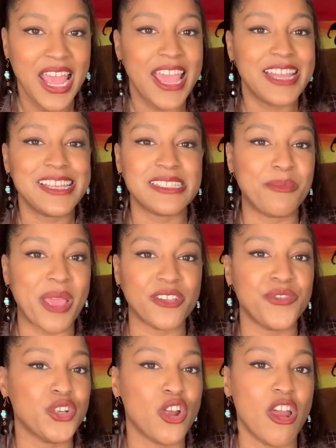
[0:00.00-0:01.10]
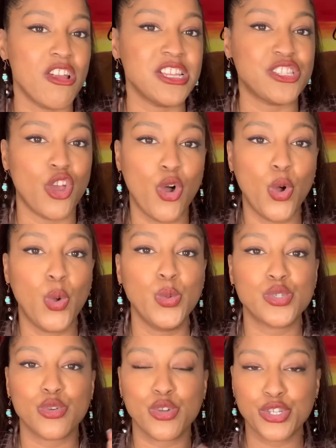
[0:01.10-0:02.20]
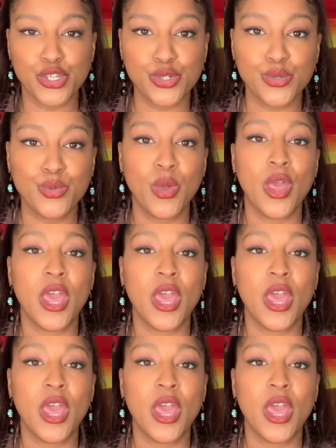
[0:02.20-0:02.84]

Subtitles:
It doesn't matter if your car is old or new.